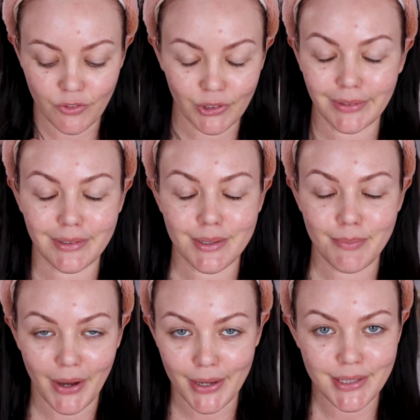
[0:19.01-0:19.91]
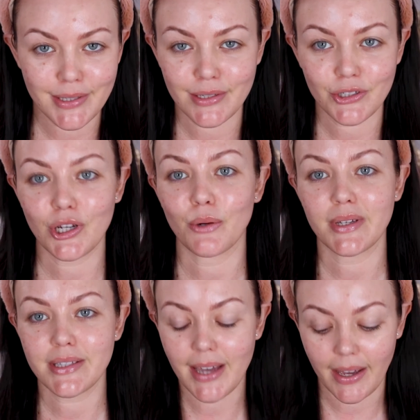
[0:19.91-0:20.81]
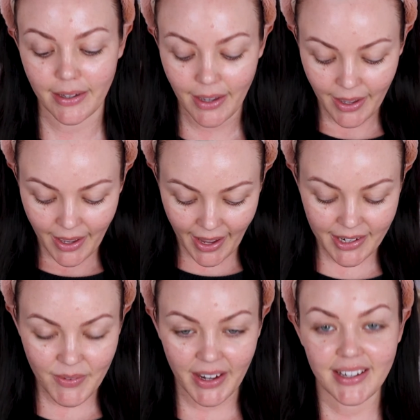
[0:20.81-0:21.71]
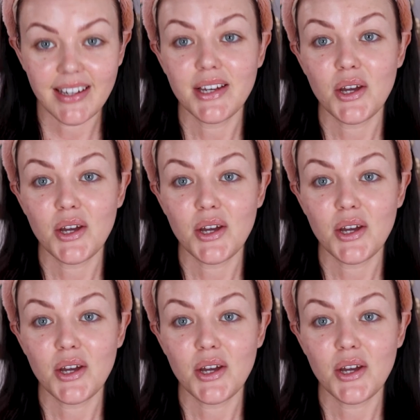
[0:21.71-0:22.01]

for a little spice, shall we say. Anyway,